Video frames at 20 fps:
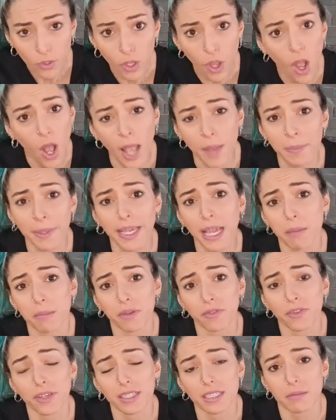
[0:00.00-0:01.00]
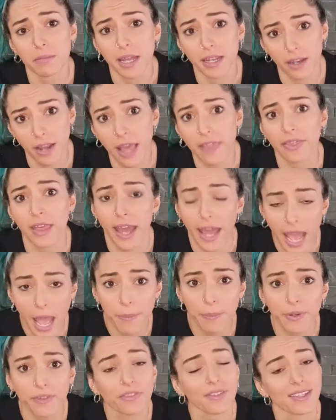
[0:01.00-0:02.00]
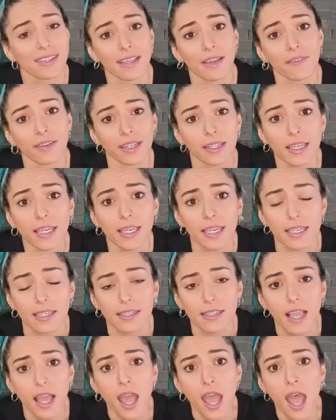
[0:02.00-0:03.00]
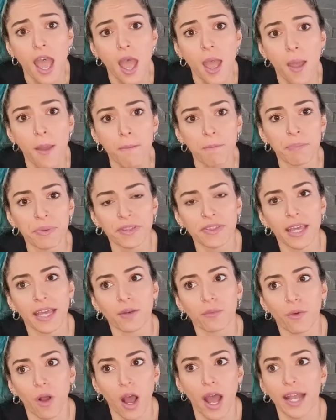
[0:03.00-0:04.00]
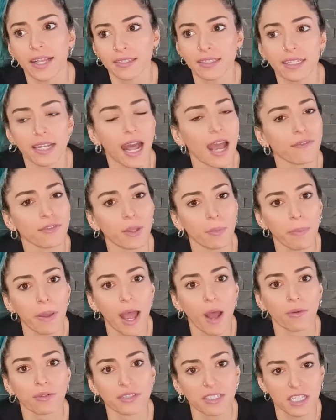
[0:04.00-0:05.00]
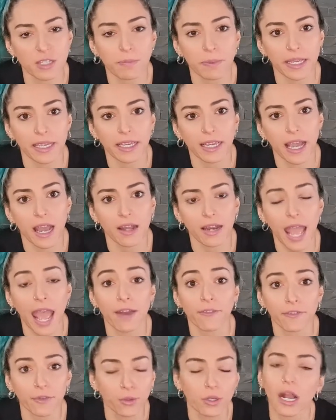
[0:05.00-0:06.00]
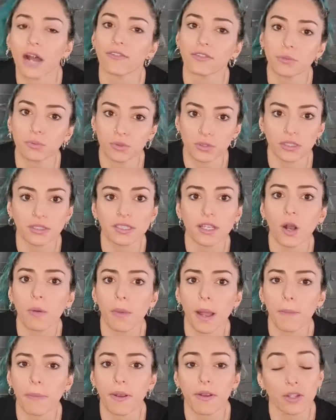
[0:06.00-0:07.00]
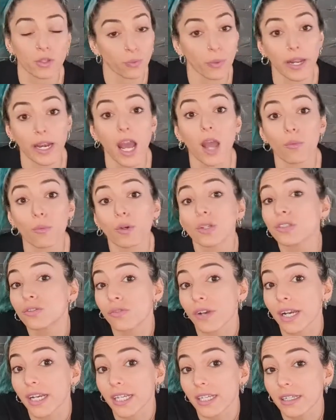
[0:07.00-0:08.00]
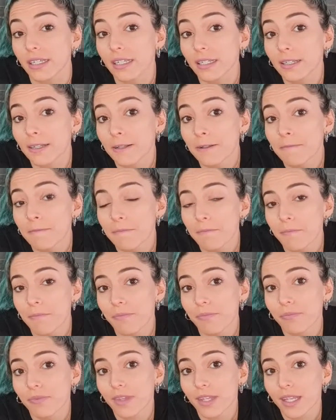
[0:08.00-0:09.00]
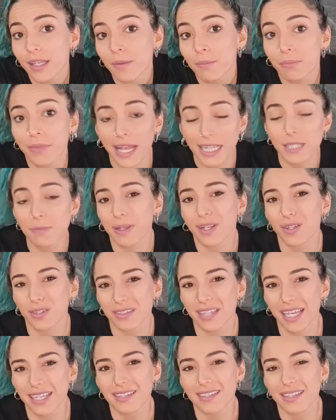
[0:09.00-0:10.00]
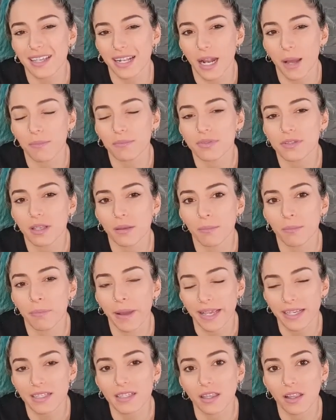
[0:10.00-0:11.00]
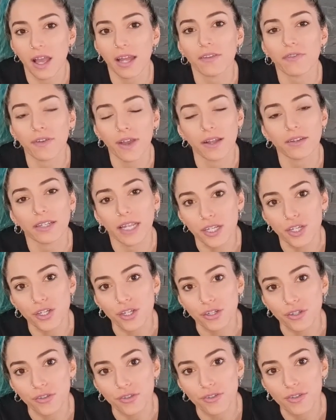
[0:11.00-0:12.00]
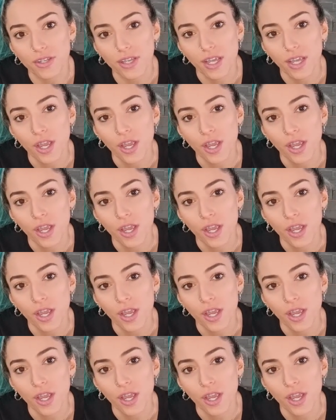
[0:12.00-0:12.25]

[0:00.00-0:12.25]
I became a victim and that happened for 7 years. But then I did have the power to speak out and feel comfortable to tell my parents when I was ready. That's because they set up some baseline foundations.